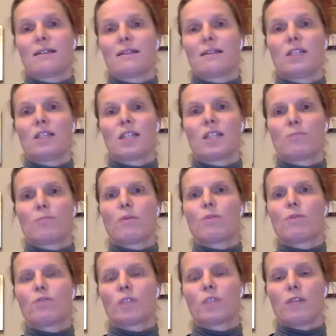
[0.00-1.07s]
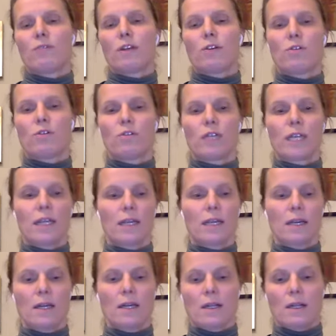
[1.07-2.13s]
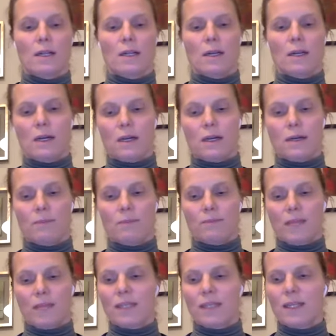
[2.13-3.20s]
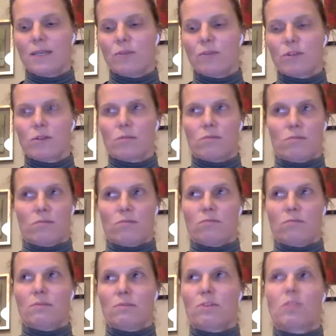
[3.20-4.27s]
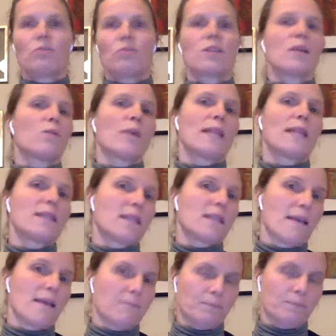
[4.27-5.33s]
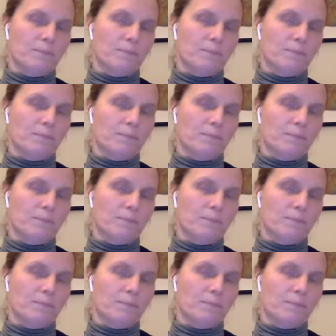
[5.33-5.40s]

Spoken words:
She just posted a recording, I think it was on Tuesday or Wednesday.